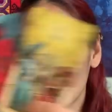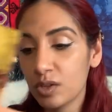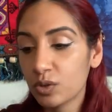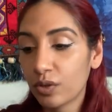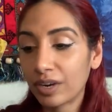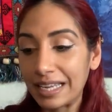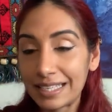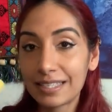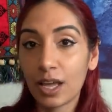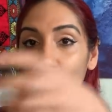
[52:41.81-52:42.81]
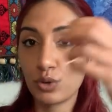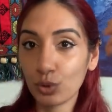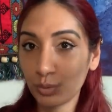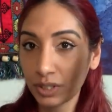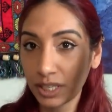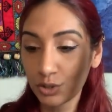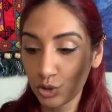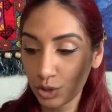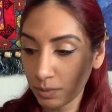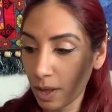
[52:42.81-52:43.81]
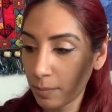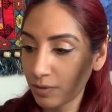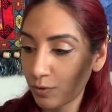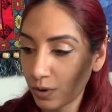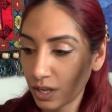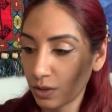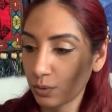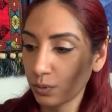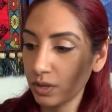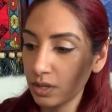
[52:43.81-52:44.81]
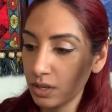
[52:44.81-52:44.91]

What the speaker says: So there is a new relationship coming for you.